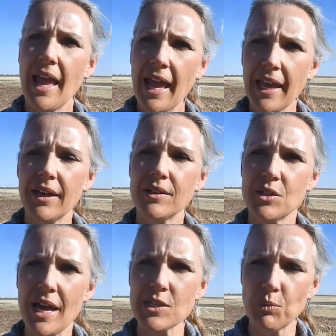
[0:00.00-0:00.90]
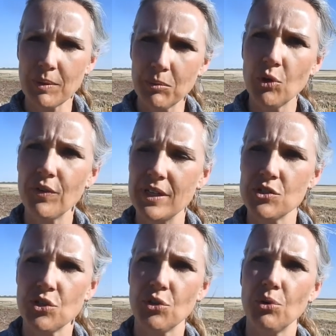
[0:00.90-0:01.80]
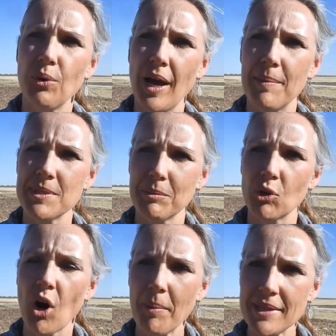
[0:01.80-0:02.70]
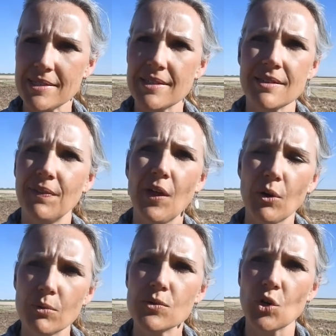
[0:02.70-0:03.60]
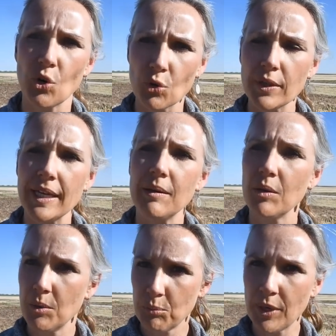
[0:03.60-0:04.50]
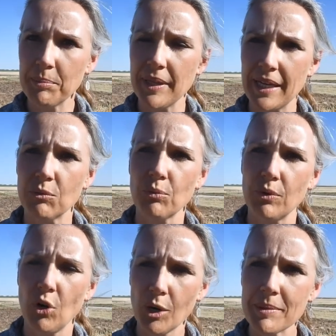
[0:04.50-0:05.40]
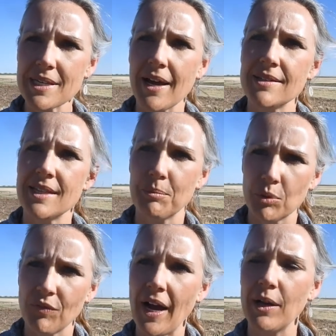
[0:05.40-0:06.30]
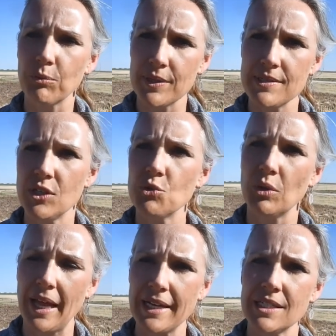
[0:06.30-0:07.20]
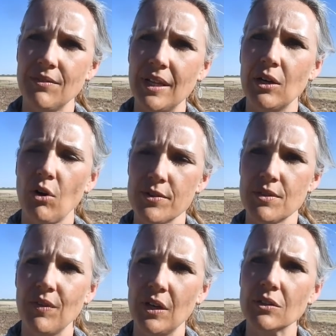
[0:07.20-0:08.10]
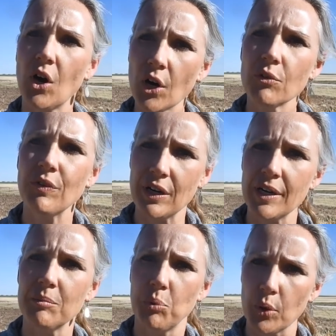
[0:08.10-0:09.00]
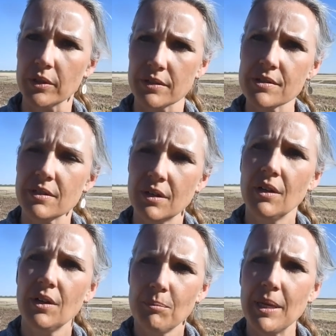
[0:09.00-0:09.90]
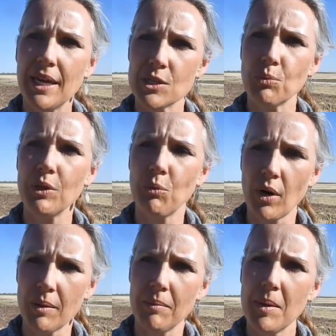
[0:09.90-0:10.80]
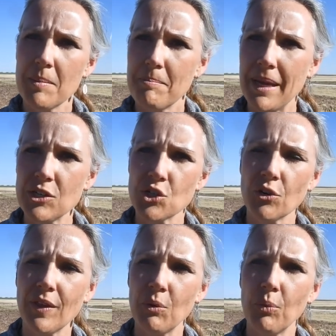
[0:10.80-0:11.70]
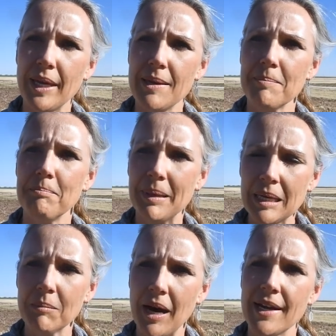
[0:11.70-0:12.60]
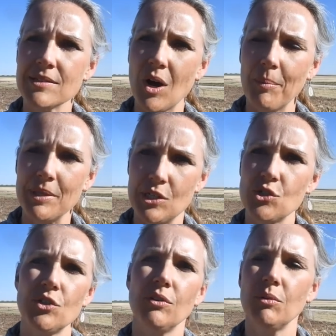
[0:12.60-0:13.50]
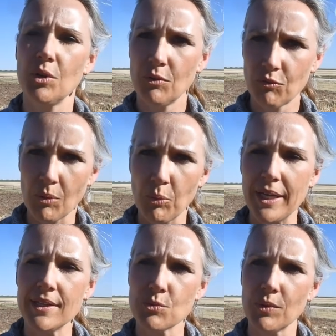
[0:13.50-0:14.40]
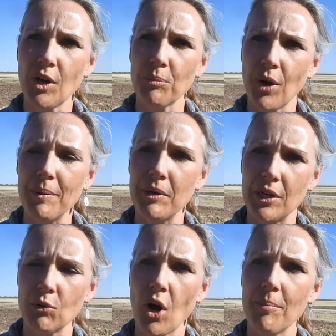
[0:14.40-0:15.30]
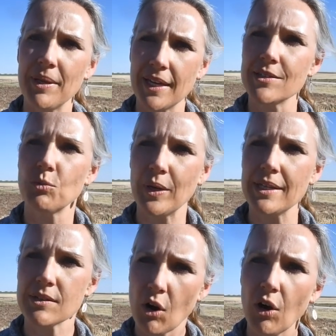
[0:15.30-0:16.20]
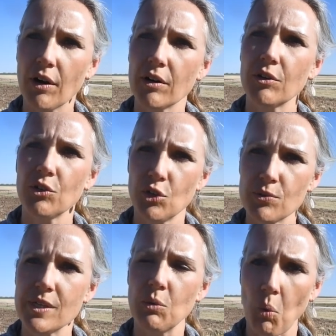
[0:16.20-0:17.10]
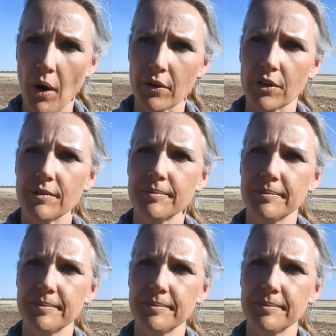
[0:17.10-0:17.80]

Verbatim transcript: And as we move into um, summer cropping season, those early pre-plant herbicides that provide residual activity across the field are very important because we want to make sure that we minimize competition from weeds with our primary crop because weeds are using water.